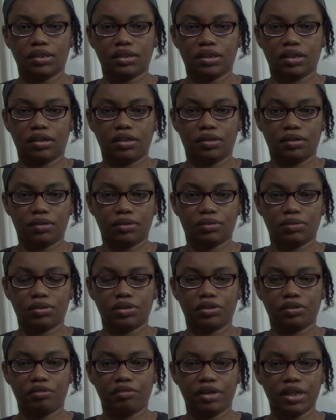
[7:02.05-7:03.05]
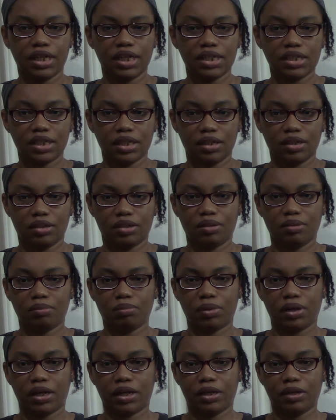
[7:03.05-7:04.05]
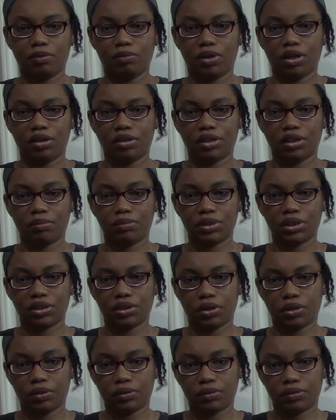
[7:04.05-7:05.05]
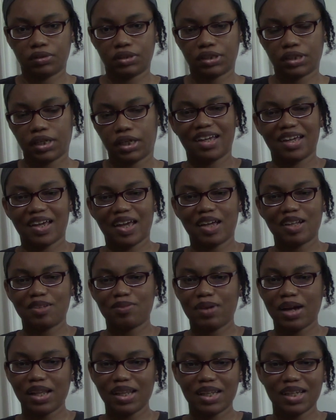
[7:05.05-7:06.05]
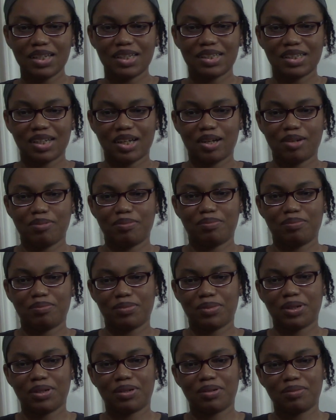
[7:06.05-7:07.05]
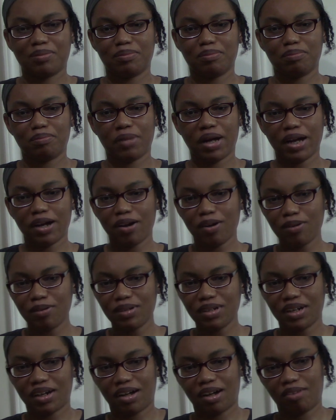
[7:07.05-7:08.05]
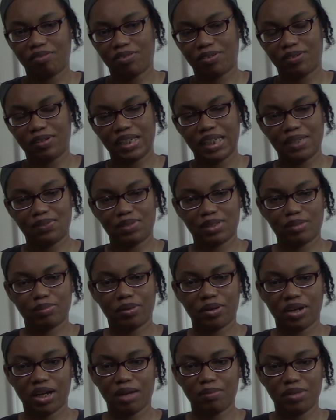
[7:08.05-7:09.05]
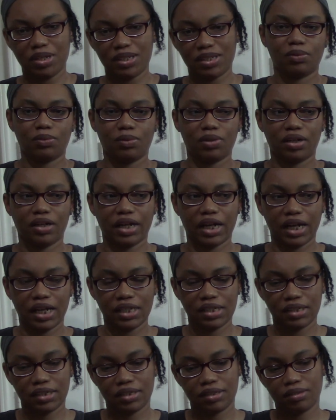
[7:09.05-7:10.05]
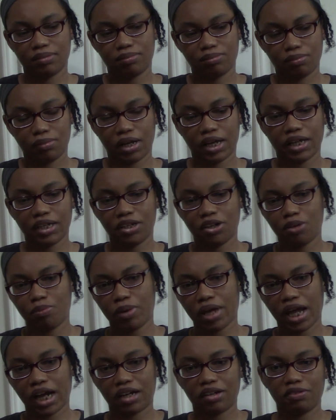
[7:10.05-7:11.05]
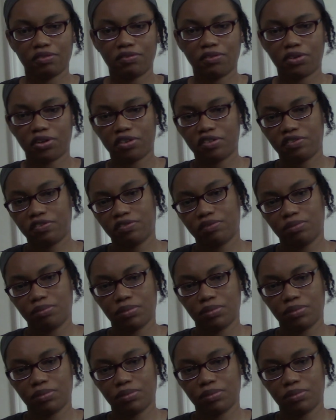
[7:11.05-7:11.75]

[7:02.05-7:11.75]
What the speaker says: The Reason by William Searles, as well as my own novel, Eva's Promise, whereas I go back and forth